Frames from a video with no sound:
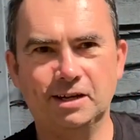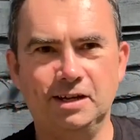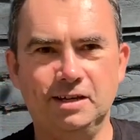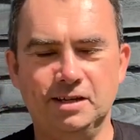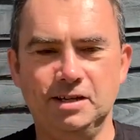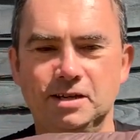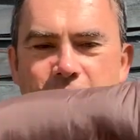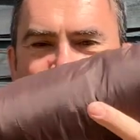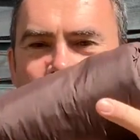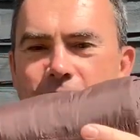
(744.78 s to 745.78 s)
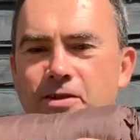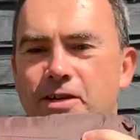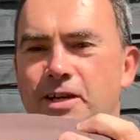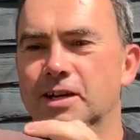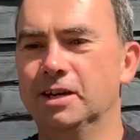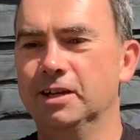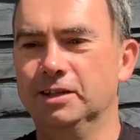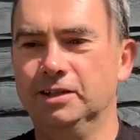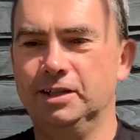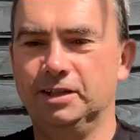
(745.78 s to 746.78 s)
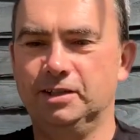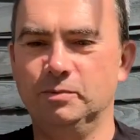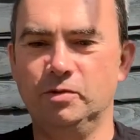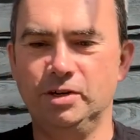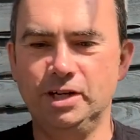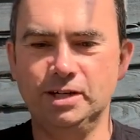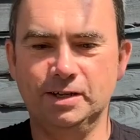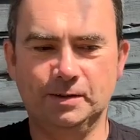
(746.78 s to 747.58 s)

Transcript: And there you go. So that's the Moraine.